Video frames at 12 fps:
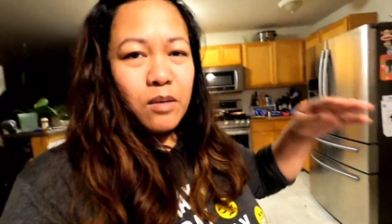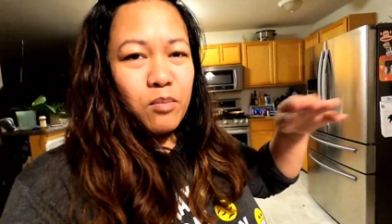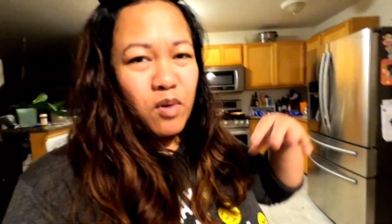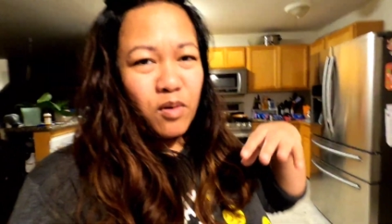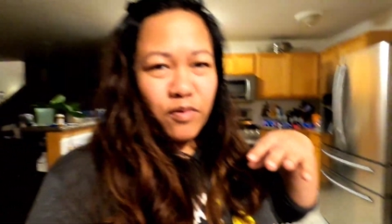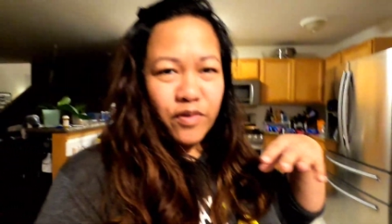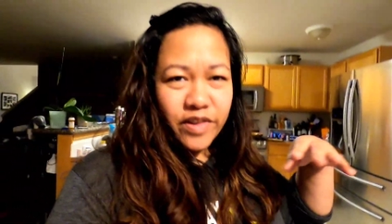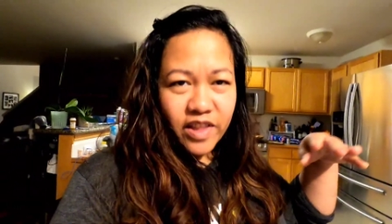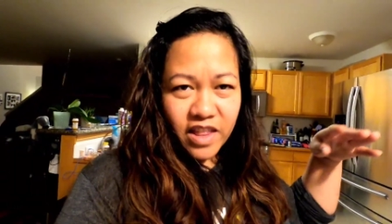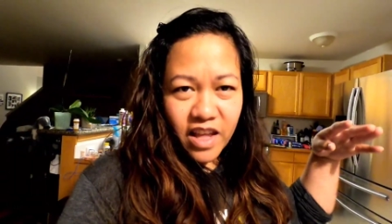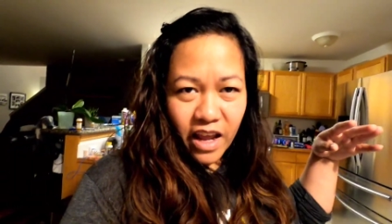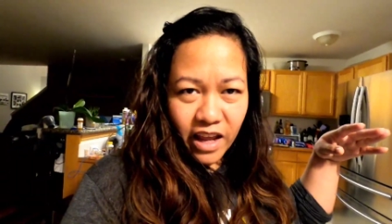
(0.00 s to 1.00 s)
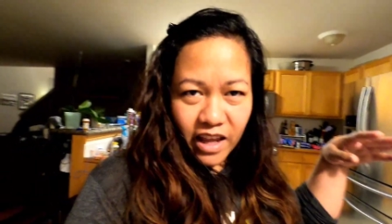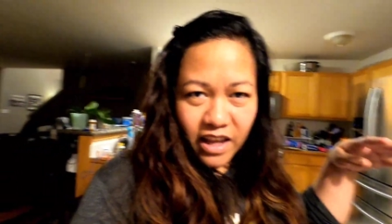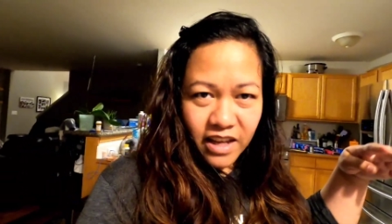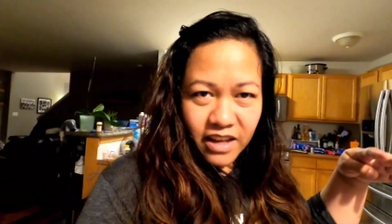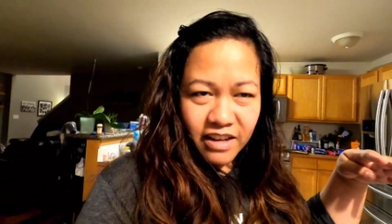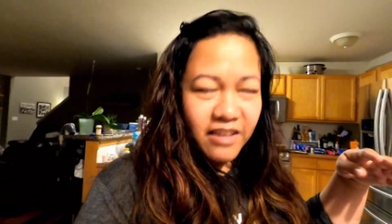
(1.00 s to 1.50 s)
I'm off for the
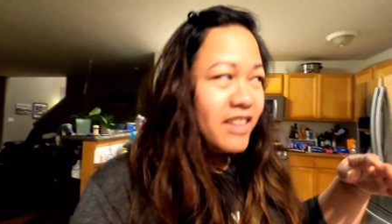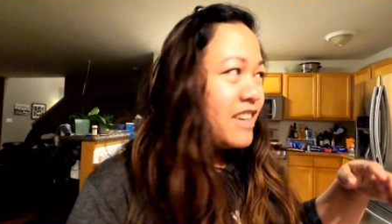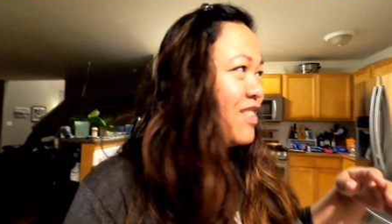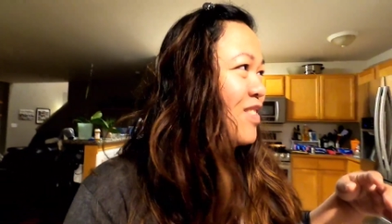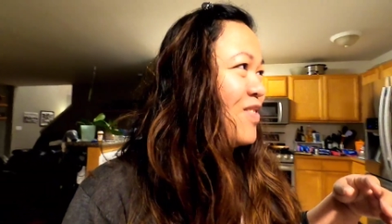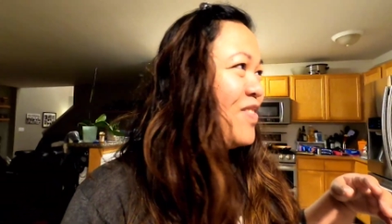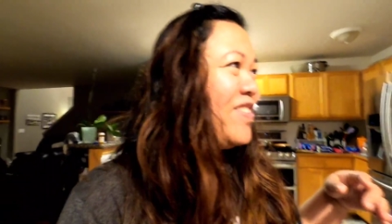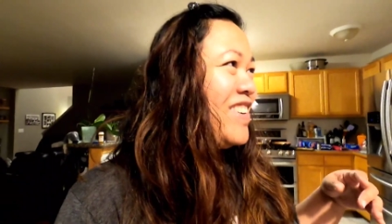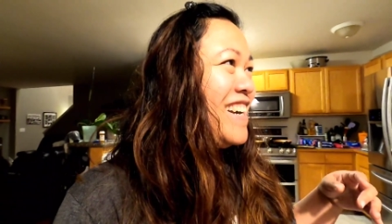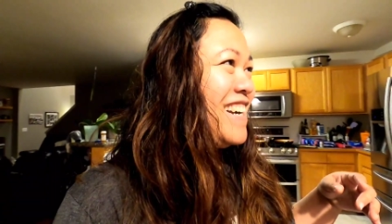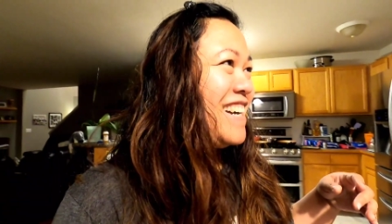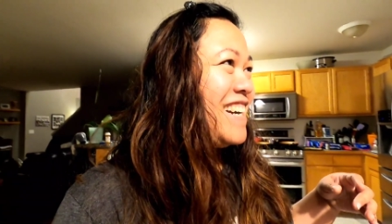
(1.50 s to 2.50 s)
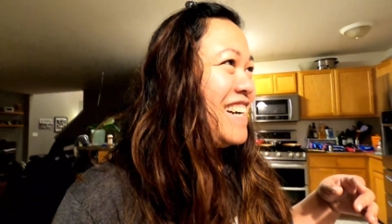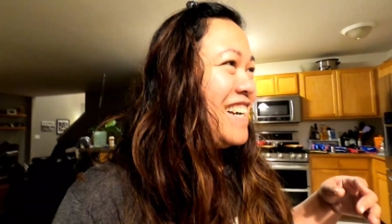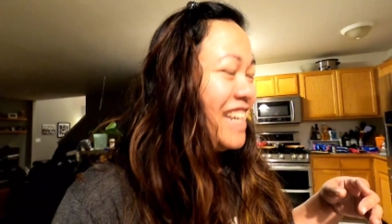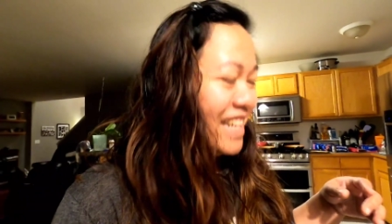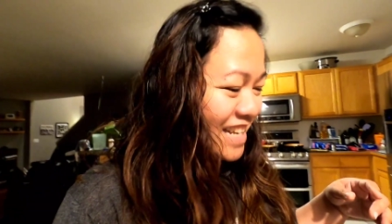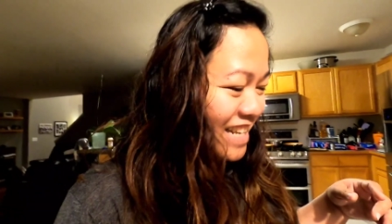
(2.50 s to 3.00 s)
day.
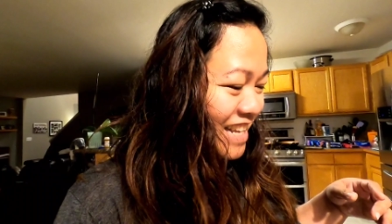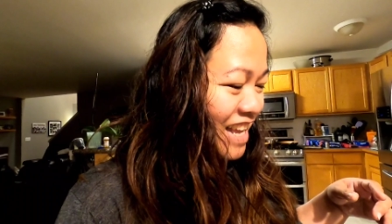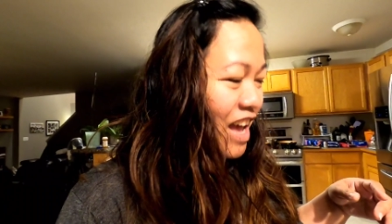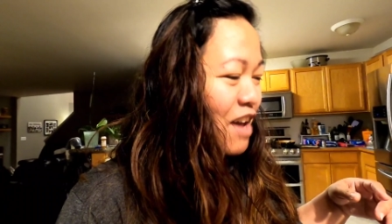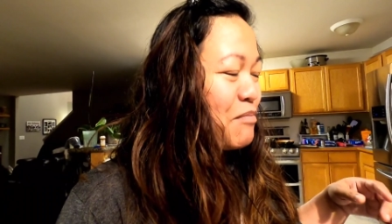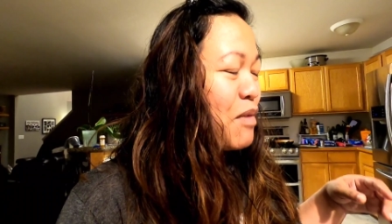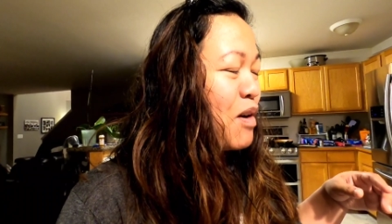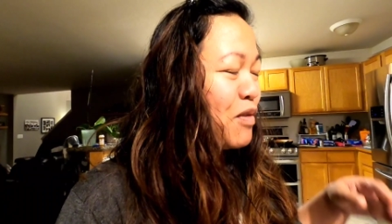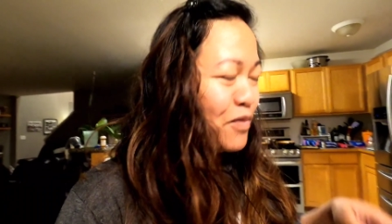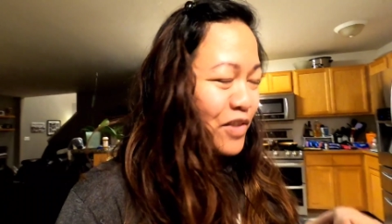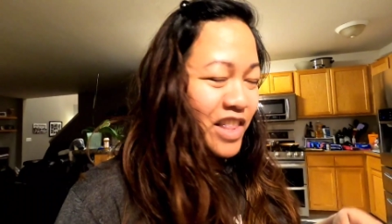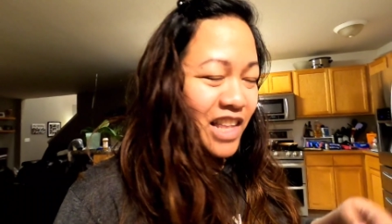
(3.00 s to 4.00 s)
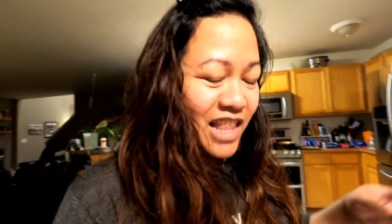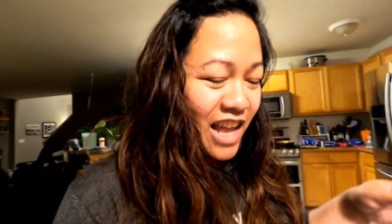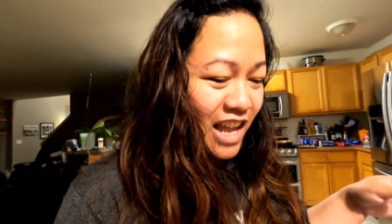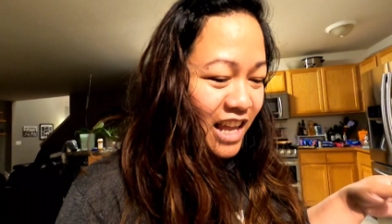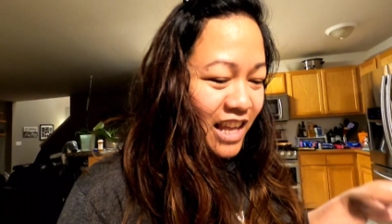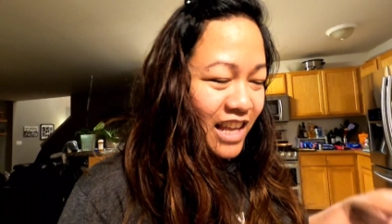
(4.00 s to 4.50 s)
What? I'm off for the
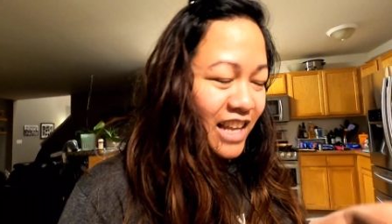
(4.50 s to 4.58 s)
day.